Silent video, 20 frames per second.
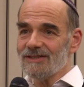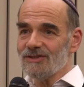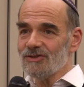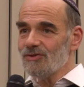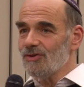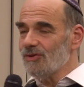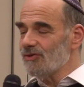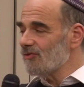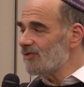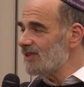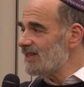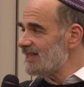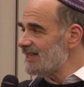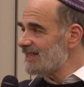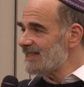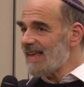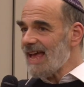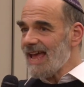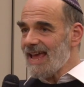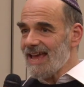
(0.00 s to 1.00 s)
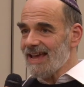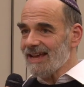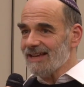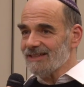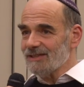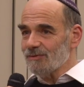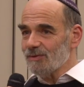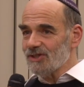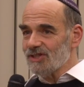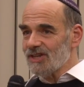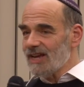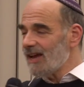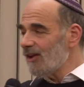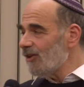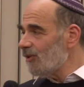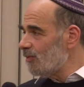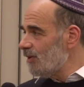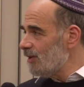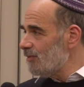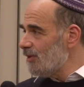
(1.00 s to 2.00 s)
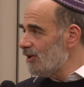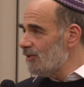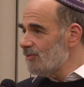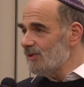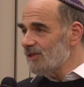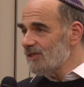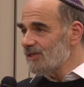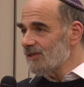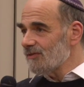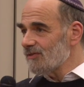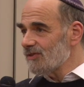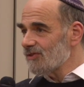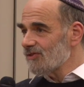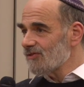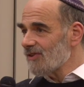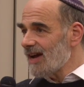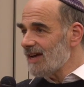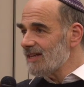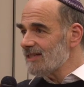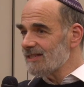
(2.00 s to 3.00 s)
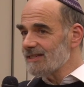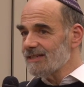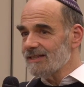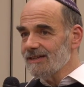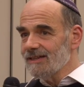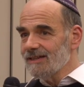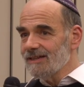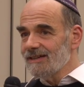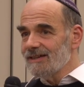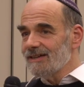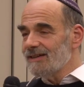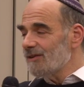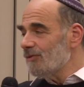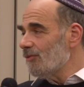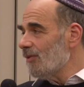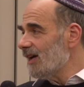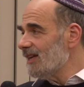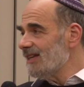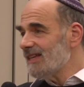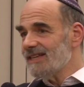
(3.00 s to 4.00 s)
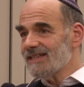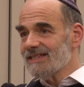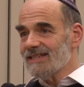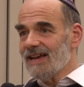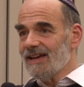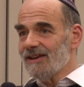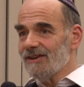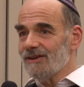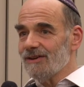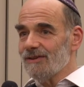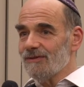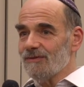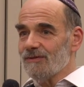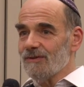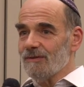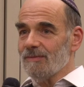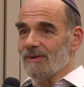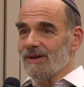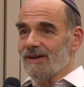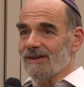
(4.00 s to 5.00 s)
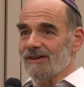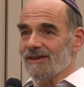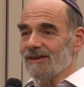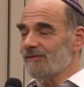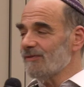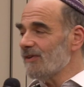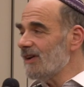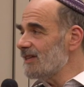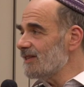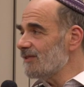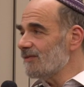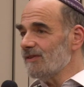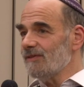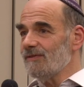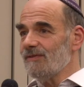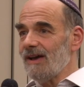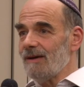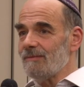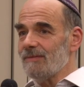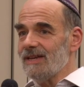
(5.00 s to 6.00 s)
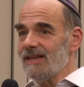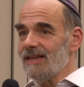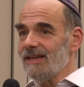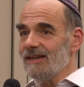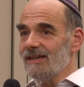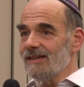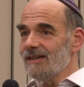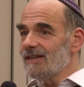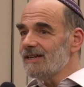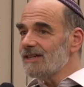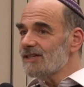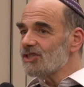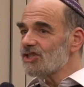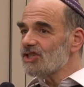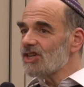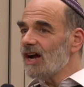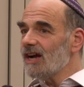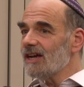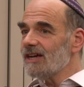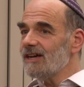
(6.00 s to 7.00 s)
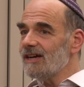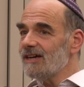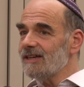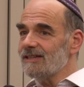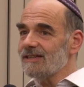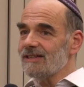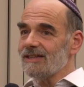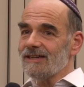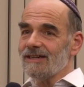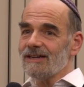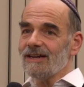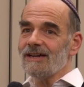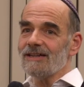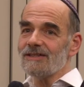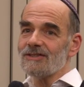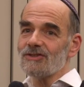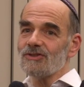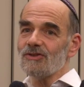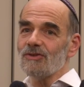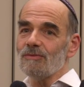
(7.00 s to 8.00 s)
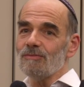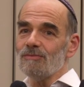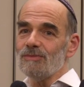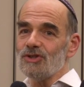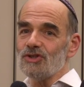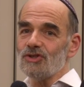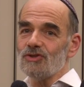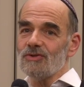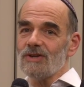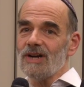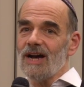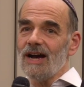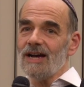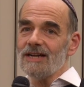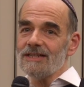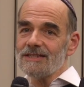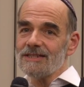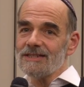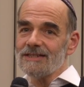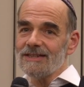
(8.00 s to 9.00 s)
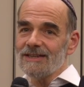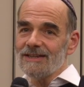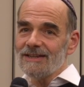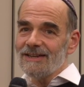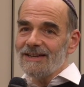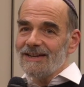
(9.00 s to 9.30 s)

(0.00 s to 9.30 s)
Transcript: 2 or 3 sayings which help in moments of stress. One is, I heard from a friend of the family, Shakan asom mishugas.